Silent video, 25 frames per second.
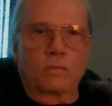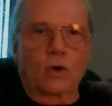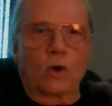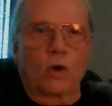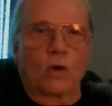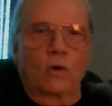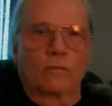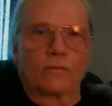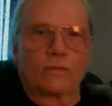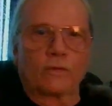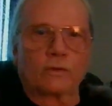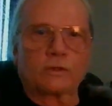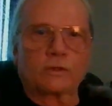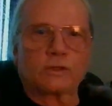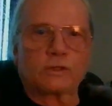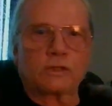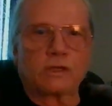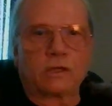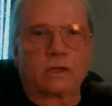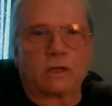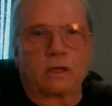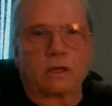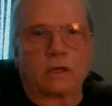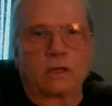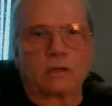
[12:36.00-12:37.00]

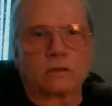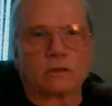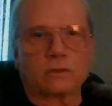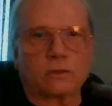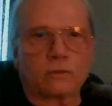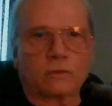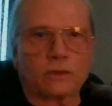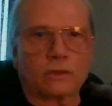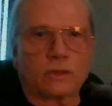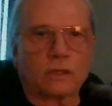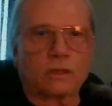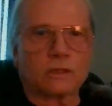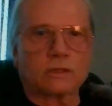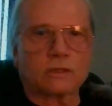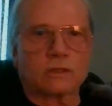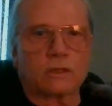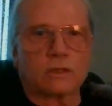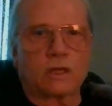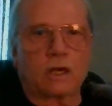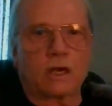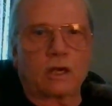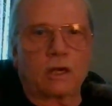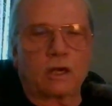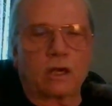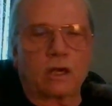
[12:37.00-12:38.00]
overseas or things of
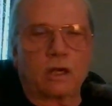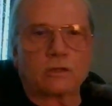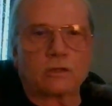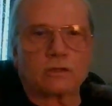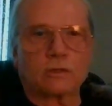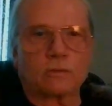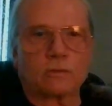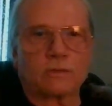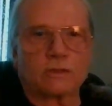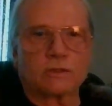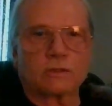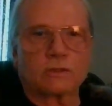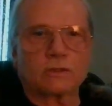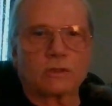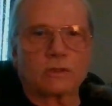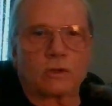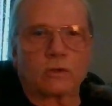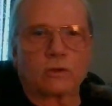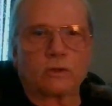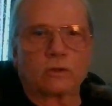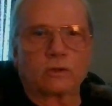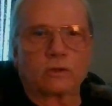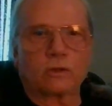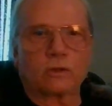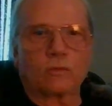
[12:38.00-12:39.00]
that nature, but so
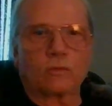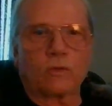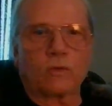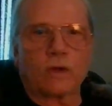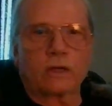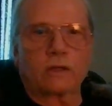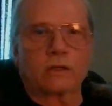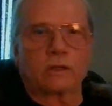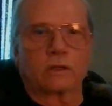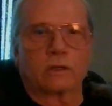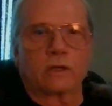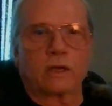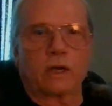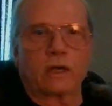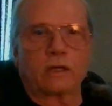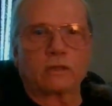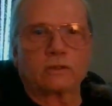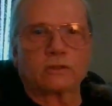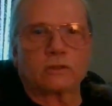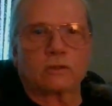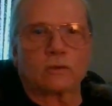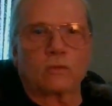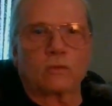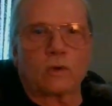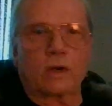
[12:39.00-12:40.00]
you can
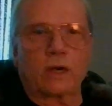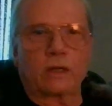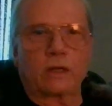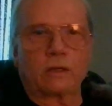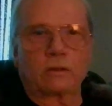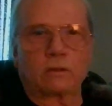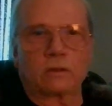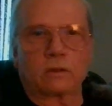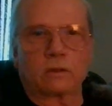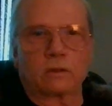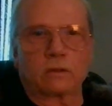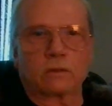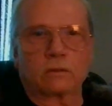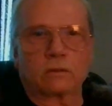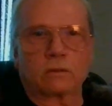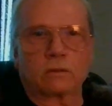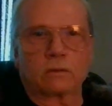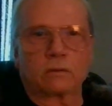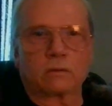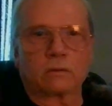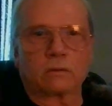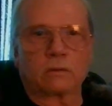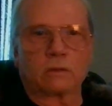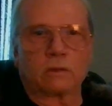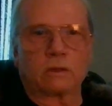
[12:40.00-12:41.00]
recognize it right,
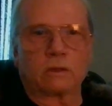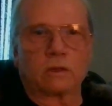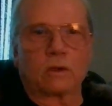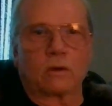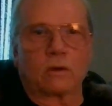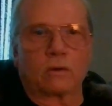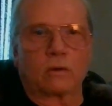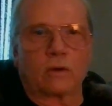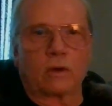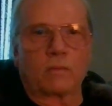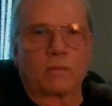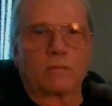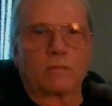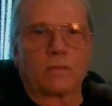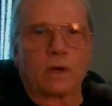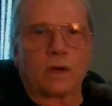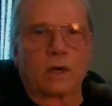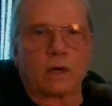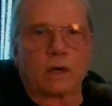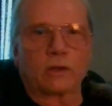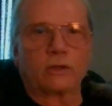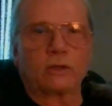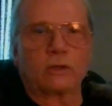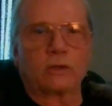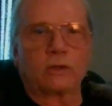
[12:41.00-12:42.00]
you know,
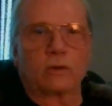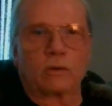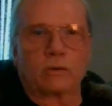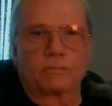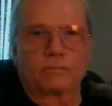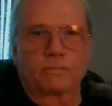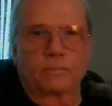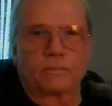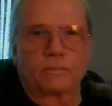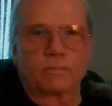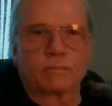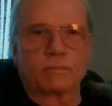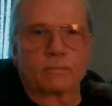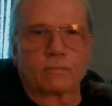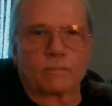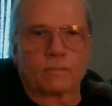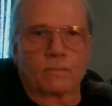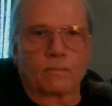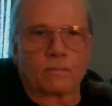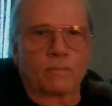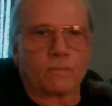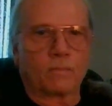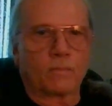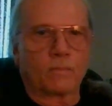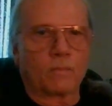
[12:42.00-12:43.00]
among your
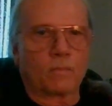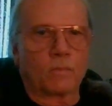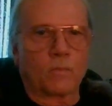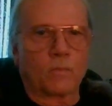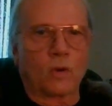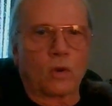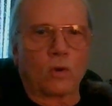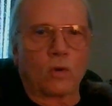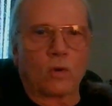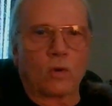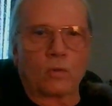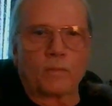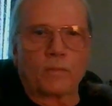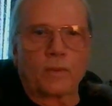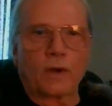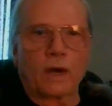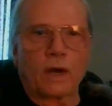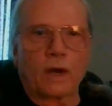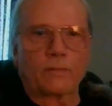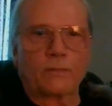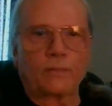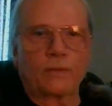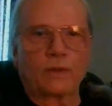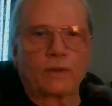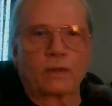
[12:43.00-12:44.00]
own
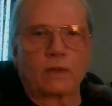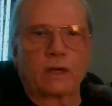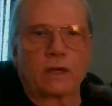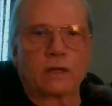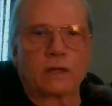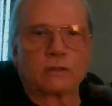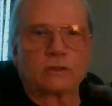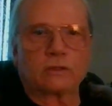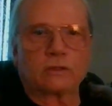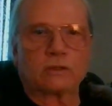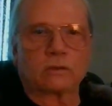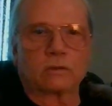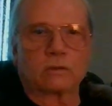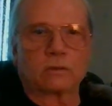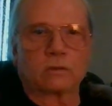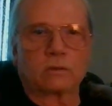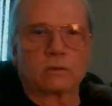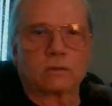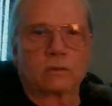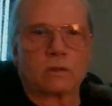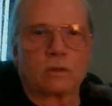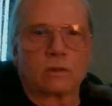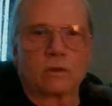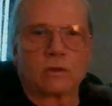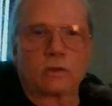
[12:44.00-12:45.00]
population,
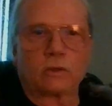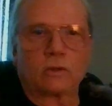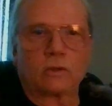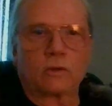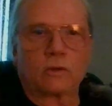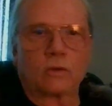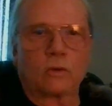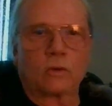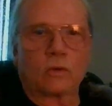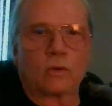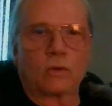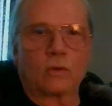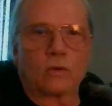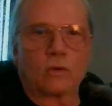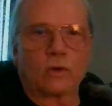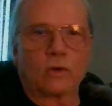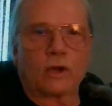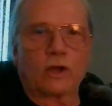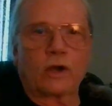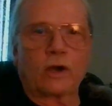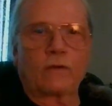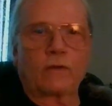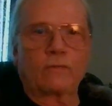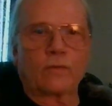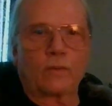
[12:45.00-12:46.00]
your own
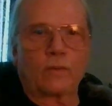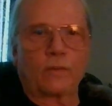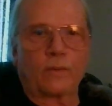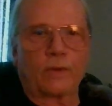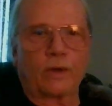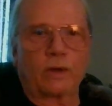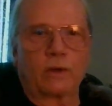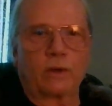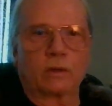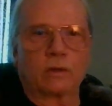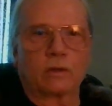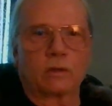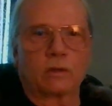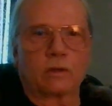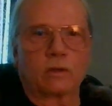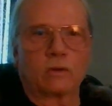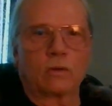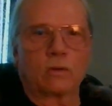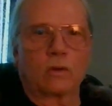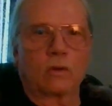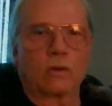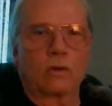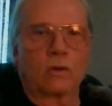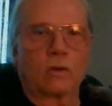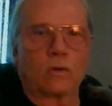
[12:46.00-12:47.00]
government
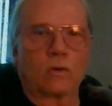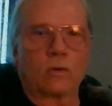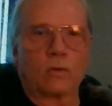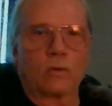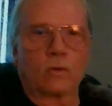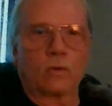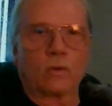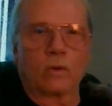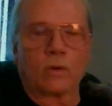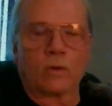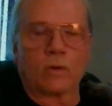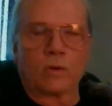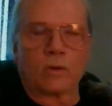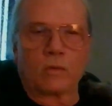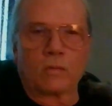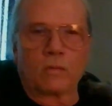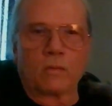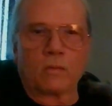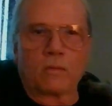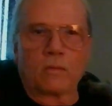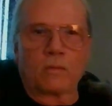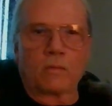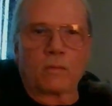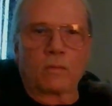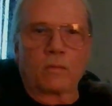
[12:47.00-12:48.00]
your own
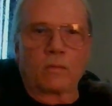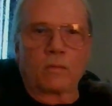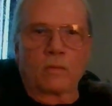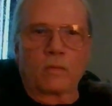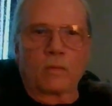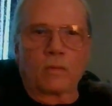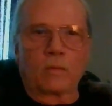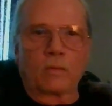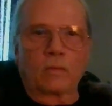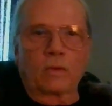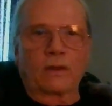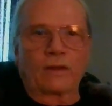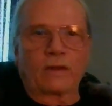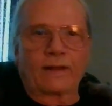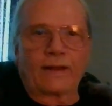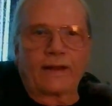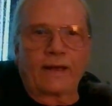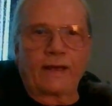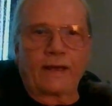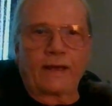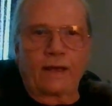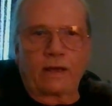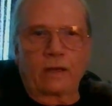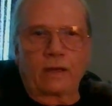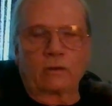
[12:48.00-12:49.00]

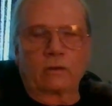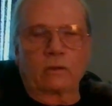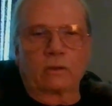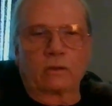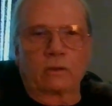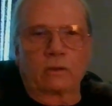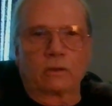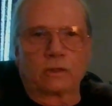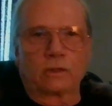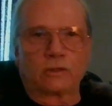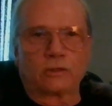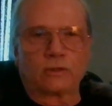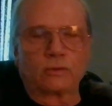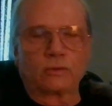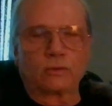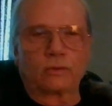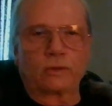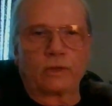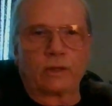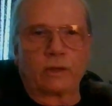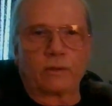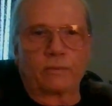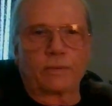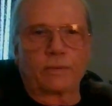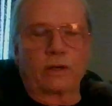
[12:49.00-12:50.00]
land that you
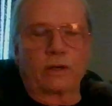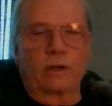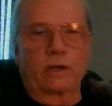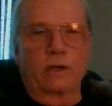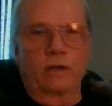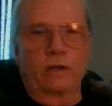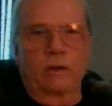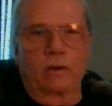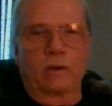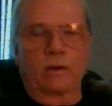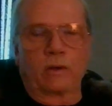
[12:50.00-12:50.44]
live on.